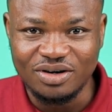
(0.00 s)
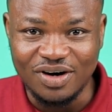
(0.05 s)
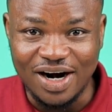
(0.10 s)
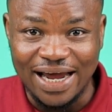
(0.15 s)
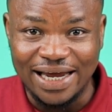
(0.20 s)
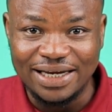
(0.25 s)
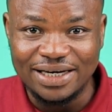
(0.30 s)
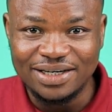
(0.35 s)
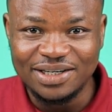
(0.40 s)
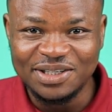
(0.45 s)
All
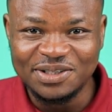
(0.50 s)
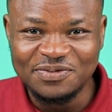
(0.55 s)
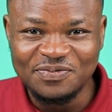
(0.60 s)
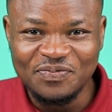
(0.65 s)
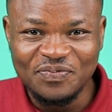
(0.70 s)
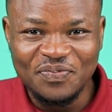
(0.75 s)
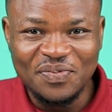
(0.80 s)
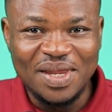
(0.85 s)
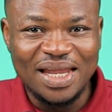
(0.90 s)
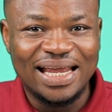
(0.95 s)
right,
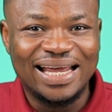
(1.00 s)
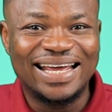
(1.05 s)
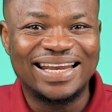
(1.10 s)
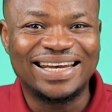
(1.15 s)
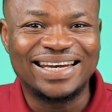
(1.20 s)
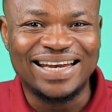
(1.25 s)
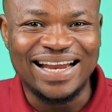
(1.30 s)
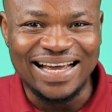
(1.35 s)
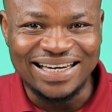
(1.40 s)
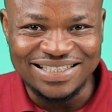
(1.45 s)

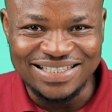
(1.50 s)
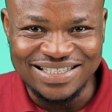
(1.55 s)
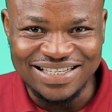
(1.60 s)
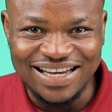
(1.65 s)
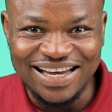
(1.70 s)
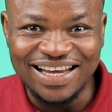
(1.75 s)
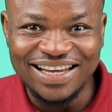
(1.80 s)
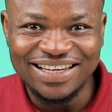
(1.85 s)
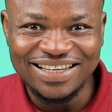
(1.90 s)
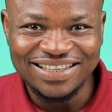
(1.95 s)

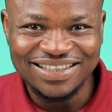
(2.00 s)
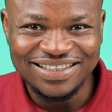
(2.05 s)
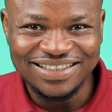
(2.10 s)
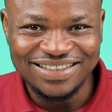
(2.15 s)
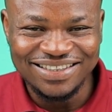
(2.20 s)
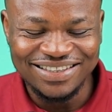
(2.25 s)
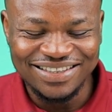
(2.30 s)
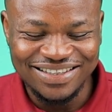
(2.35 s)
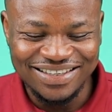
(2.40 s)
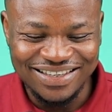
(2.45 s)
nadie,
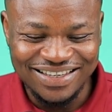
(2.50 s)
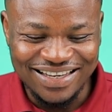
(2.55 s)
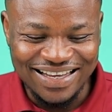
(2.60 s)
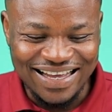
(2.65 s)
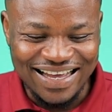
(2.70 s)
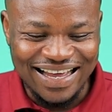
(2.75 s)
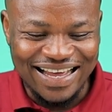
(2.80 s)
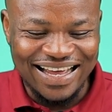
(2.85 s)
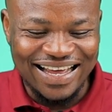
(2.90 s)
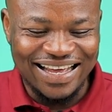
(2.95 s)

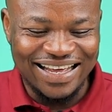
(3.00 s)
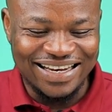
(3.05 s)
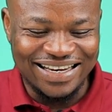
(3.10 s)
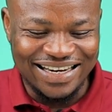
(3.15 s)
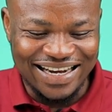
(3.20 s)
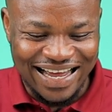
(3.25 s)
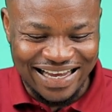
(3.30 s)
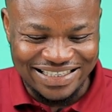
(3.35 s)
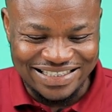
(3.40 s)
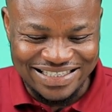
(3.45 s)

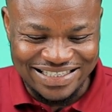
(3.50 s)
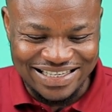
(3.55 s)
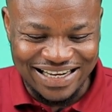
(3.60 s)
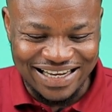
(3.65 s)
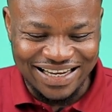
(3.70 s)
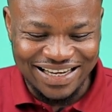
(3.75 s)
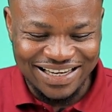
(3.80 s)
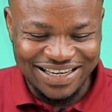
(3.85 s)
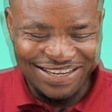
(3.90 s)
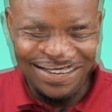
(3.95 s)

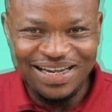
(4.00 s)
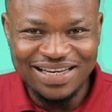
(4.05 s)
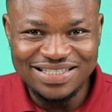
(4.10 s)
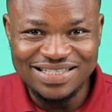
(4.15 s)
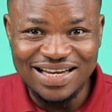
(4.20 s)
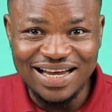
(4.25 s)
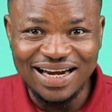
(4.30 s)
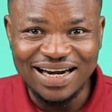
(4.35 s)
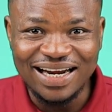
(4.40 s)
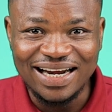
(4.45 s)
nadie. Let's
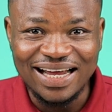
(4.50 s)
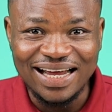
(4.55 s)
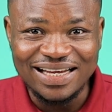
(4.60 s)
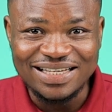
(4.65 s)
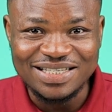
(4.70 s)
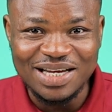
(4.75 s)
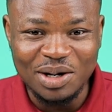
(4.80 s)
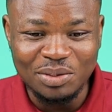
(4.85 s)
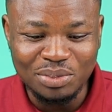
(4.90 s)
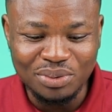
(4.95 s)
see another
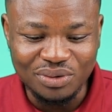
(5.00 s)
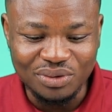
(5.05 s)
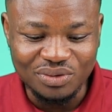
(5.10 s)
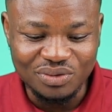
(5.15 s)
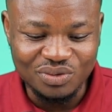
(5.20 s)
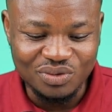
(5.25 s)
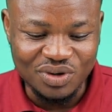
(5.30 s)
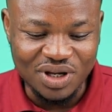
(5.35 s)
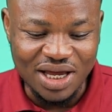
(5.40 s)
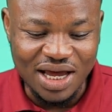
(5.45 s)
example.
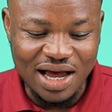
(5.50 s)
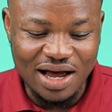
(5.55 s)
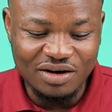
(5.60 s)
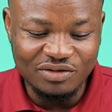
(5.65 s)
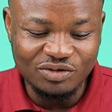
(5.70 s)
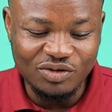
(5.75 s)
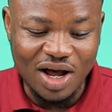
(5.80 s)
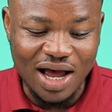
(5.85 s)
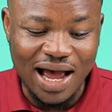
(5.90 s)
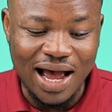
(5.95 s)
We have
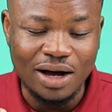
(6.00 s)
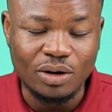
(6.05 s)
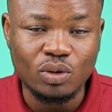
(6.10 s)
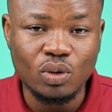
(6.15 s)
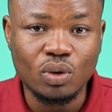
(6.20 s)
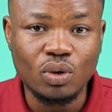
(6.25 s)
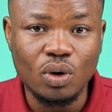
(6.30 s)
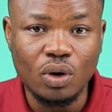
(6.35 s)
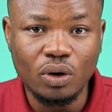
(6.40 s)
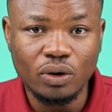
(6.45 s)

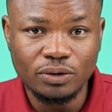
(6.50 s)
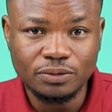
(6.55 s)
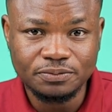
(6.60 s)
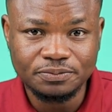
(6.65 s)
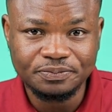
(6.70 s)
akoko,